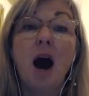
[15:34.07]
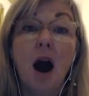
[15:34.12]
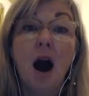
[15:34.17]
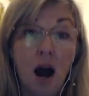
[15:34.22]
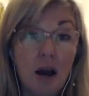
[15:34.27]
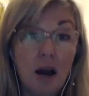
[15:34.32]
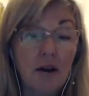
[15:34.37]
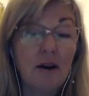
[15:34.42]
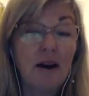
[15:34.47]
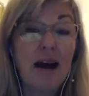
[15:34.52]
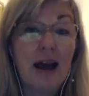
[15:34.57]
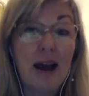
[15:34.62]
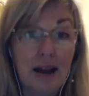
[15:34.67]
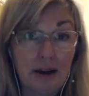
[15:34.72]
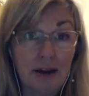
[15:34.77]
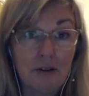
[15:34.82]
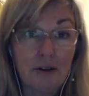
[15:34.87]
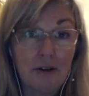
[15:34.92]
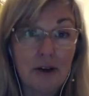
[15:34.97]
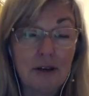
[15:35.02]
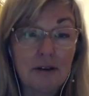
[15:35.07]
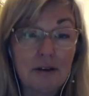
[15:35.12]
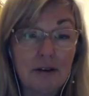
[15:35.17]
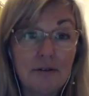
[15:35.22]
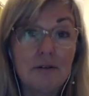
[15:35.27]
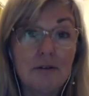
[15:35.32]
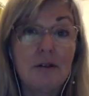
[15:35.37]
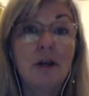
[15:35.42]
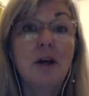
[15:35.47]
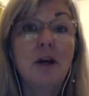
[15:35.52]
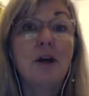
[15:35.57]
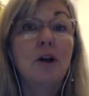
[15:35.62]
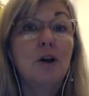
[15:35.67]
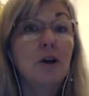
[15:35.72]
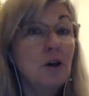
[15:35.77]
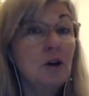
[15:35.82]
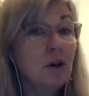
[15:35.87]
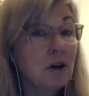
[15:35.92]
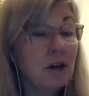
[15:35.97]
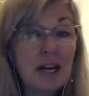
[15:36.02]
I got angry,
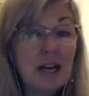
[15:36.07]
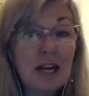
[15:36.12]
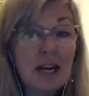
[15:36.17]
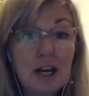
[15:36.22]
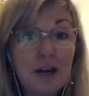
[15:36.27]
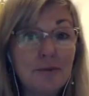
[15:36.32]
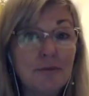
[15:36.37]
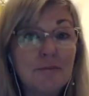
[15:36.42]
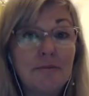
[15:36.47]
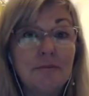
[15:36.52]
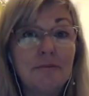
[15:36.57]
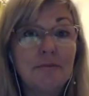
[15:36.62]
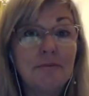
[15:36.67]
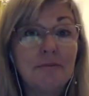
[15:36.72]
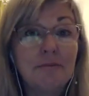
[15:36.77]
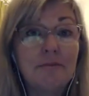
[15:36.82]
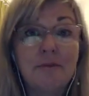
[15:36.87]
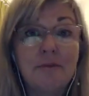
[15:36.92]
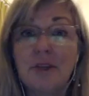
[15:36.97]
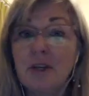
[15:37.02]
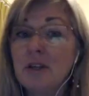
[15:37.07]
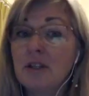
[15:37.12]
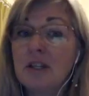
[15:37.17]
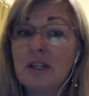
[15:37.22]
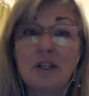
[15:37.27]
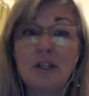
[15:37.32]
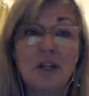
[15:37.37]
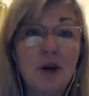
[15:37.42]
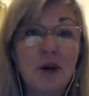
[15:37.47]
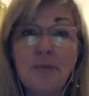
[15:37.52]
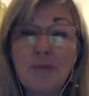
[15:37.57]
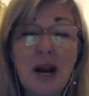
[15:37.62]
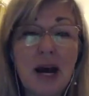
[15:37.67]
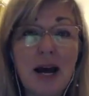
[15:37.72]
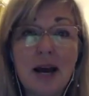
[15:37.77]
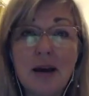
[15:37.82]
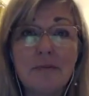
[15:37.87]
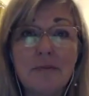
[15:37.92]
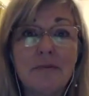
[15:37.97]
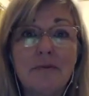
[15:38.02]
not at him, because there's no
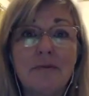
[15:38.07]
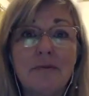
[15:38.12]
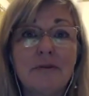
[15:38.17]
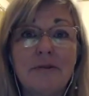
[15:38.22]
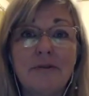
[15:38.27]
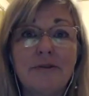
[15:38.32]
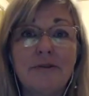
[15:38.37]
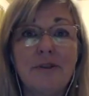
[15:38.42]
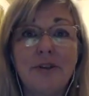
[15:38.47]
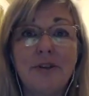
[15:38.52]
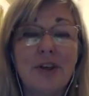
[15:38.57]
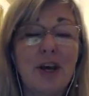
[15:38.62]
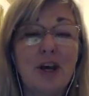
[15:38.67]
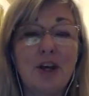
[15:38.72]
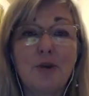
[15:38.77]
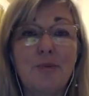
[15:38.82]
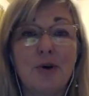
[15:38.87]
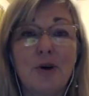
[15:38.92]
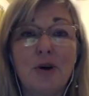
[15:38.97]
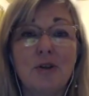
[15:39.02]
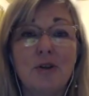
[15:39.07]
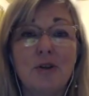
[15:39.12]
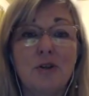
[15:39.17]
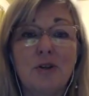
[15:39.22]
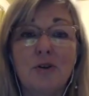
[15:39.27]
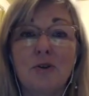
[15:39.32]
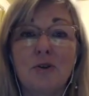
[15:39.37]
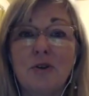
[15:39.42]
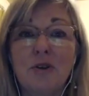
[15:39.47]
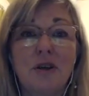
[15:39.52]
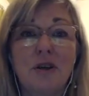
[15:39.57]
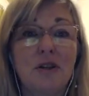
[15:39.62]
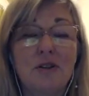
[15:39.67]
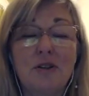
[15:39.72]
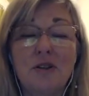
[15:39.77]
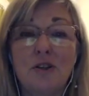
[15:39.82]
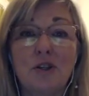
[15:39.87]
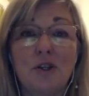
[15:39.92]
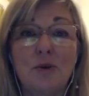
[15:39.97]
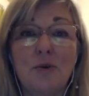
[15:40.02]
blame for the other person or the
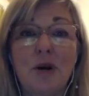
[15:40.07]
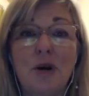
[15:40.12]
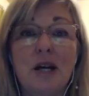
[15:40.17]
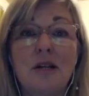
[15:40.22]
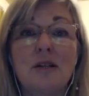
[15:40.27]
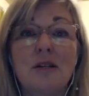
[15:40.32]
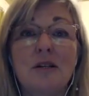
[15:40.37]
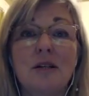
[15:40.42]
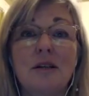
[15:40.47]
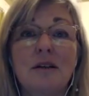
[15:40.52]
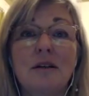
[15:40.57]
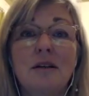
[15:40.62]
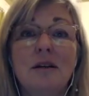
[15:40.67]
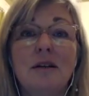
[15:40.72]
situation.